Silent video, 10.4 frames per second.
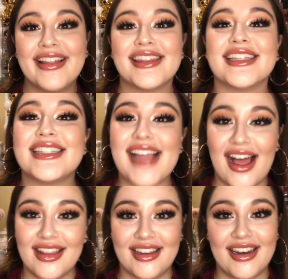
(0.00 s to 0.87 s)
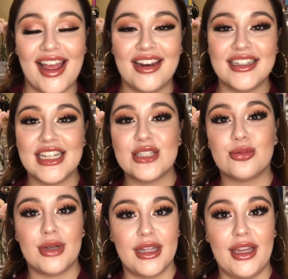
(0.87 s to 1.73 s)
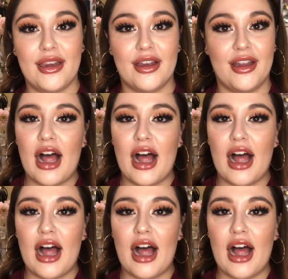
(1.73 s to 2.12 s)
the salad, and it tastes really good.